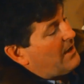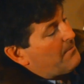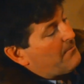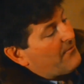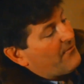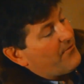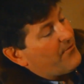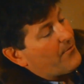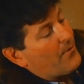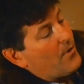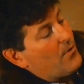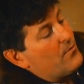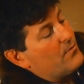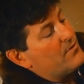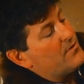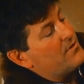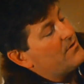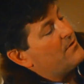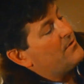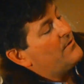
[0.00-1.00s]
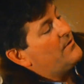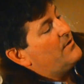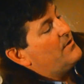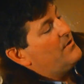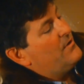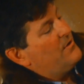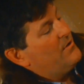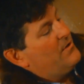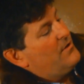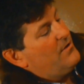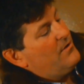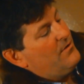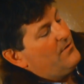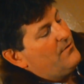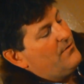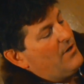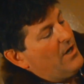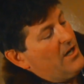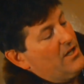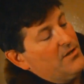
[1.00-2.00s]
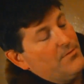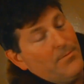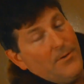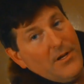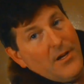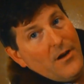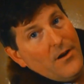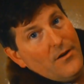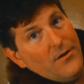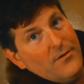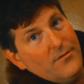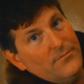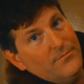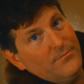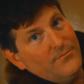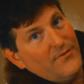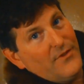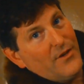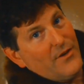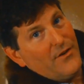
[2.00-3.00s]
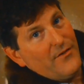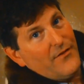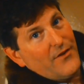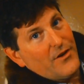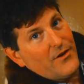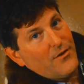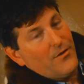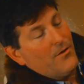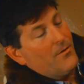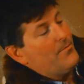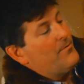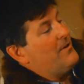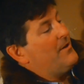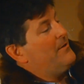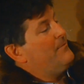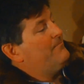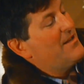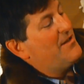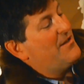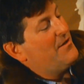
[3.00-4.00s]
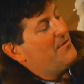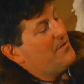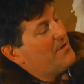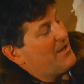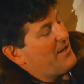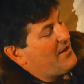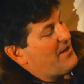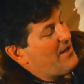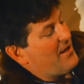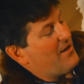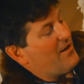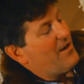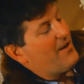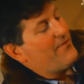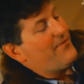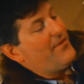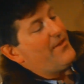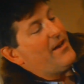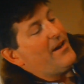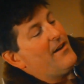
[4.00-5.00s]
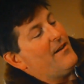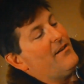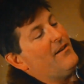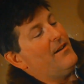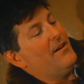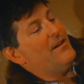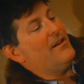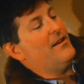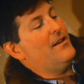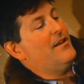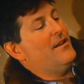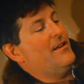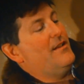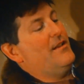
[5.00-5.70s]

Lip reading: Game of Thrones, HBO, very, very corporate. We get that off there